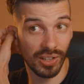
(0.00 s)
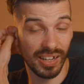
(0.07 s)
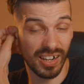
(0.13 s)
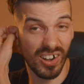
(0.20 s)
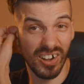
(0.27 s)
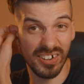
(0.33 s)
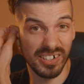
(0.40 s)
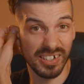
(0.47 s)
like
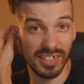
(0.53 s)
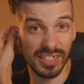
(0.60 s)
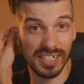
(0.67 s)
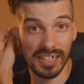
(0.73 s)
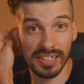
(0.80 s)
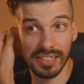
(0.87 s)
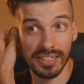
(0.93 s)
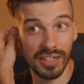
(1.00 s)

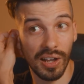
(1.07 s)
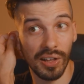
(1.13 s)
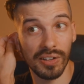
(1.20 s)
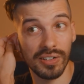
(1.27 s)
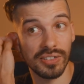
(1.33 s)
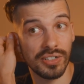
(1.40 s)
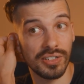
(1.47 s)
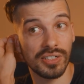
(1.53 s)

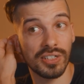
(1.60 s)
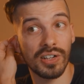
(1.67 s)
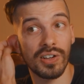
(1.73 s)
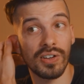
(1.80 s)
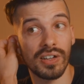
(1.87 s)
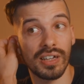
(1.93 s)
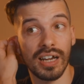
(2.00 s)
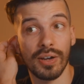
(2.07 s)
$160 or so.
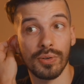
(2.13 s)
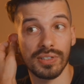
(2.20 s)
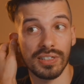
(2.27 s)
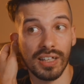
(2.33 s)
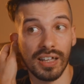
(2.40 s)
And I was